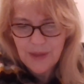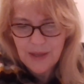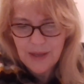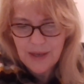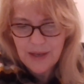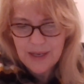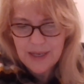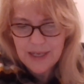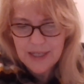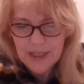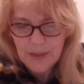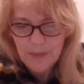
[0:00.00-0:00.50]

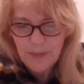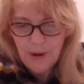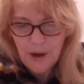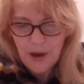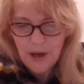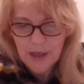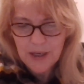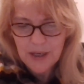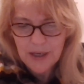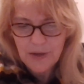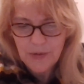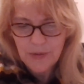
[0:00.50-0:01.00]
his
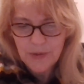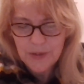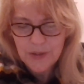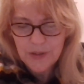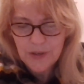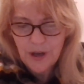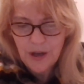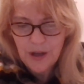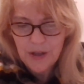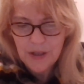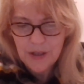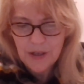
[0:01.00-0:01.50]
pocket
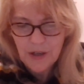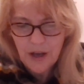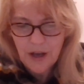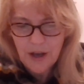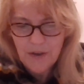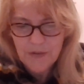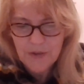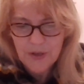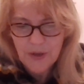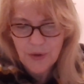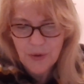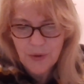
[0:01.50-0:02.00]

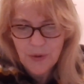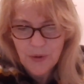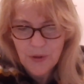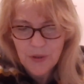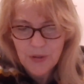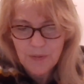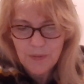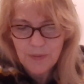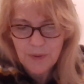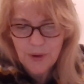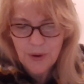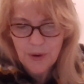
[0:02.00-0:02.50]
Raskolnikov's
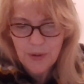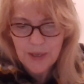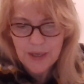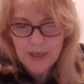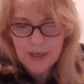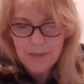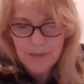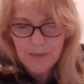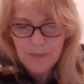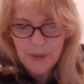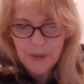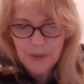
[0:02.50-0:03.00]
old
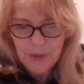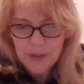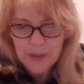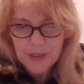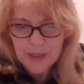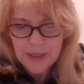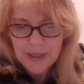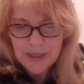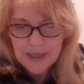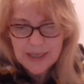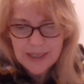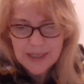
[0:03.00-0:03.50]
broken boot,
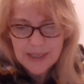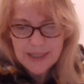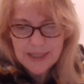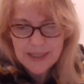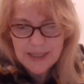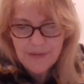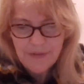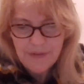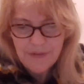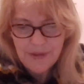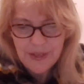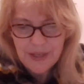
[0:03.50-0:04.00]

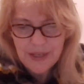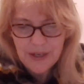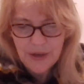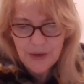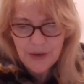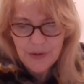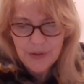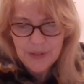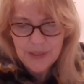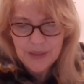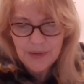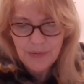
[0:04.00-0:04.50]
stiffly
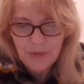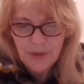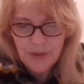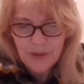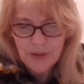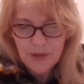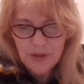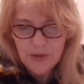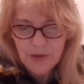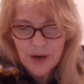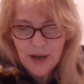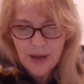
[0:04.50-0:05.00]
coated
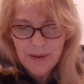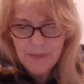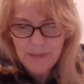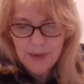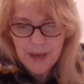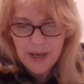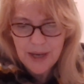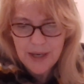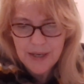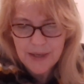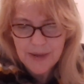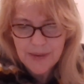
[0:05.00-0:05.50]
with dry
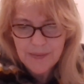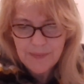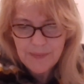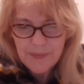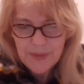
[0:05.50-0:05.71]
mud.